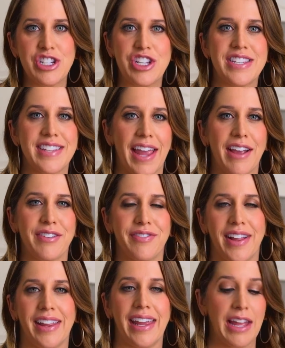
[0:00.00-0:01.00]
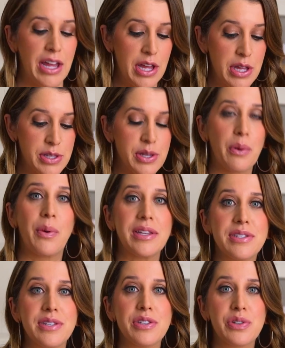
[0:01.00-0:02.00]
cheesecake filling. So
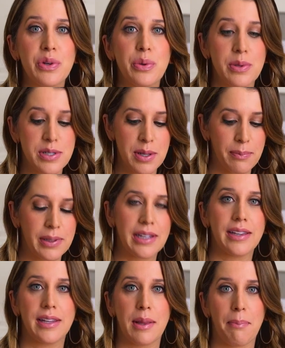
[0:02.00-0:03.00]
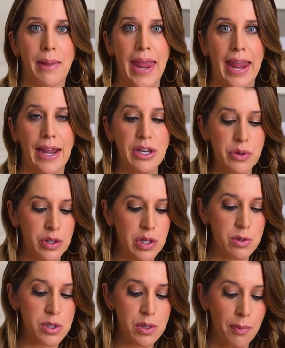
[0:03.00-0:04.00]
once this cools completely in the pan, you
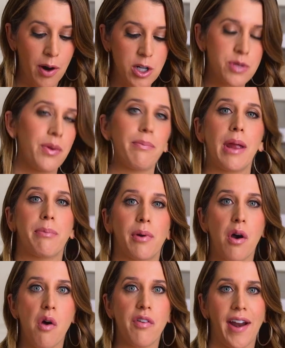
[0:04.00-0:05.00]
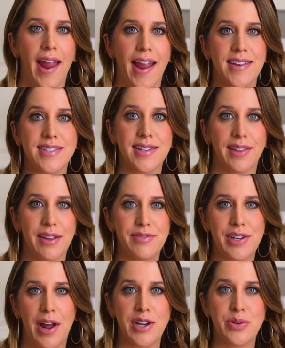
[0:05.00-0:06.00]
can use the parchment paper overhangs to
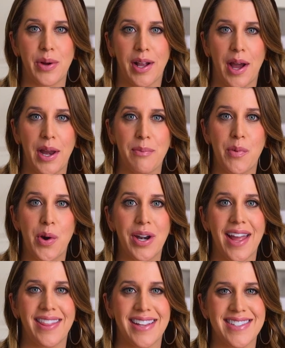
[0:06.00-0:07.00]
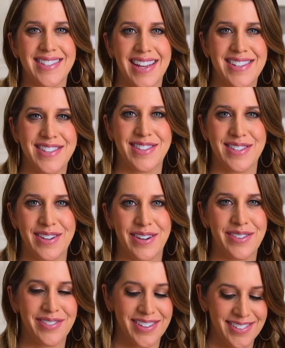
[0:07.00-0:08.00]
lift it onto a cutting board and then slice and serve.